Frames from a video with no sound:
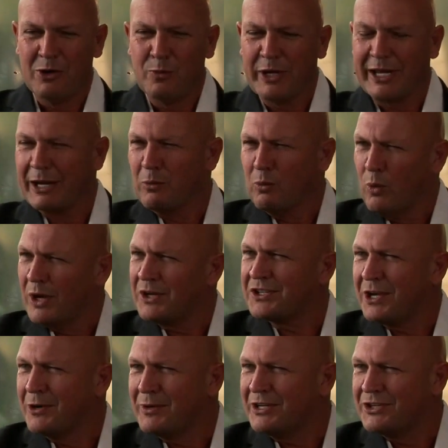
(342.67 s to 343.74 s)
We get a
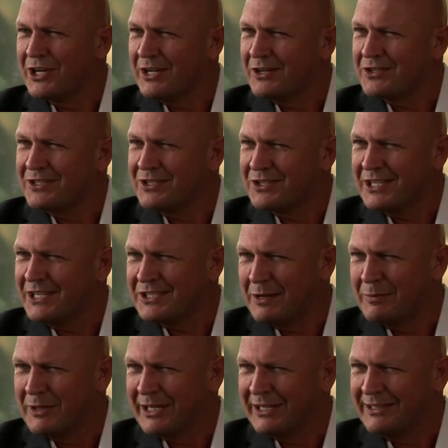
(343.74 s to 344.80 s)
once-only chance to see
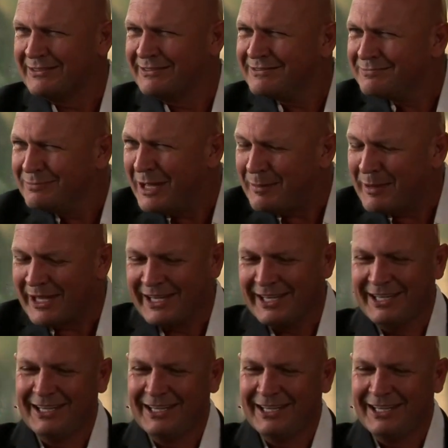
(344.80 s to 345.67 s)
something, maybe.